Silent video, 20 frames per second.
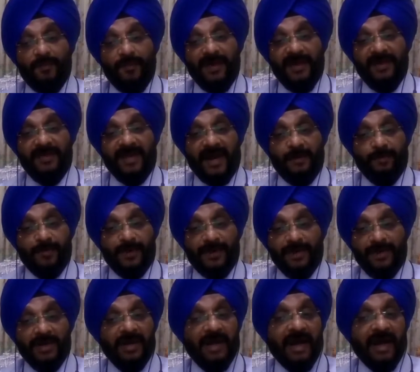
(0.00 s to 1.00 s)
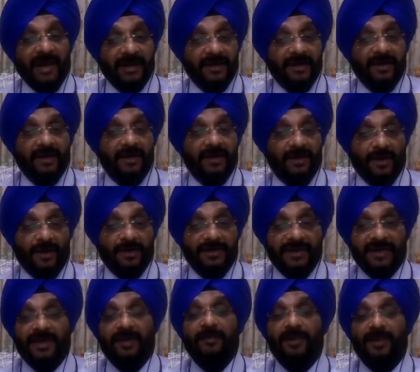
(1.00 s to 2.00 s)
pay that particular hacker or the
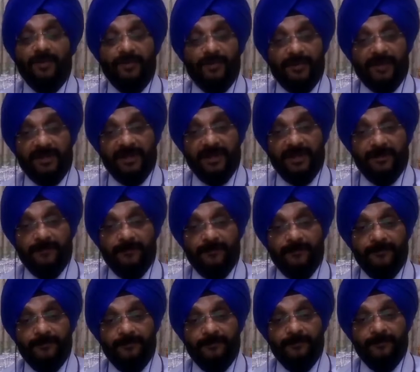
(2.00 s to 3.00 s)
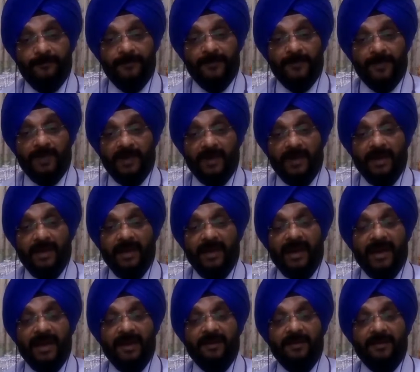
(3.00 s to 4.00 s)
criminal who are there.
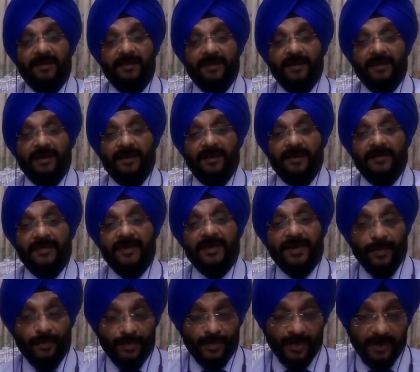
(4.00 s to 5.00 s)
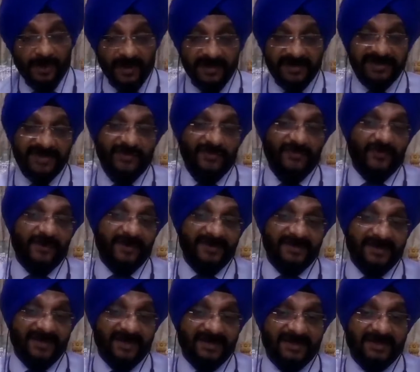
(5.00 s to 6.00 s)
And the cryptocurrency
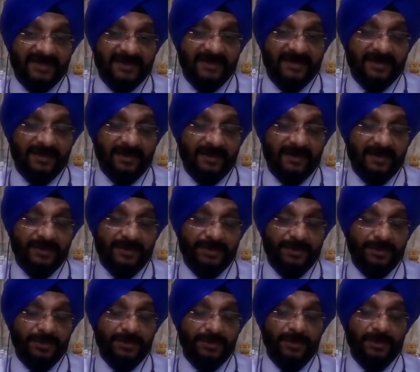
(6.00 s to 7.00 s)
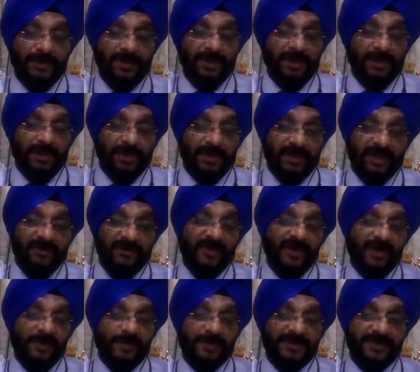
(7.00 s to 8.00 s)
forensics, to give
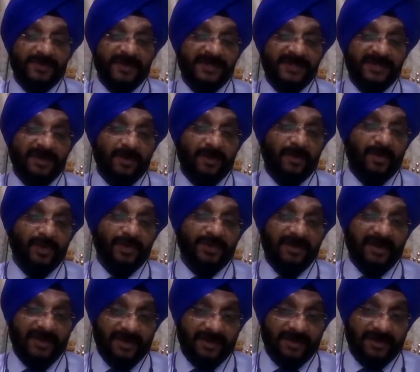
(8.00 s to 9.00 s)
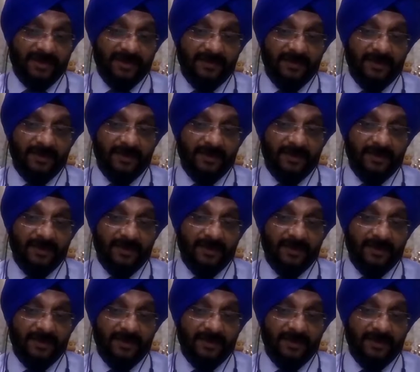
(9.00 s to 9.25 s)
you a perspective about it,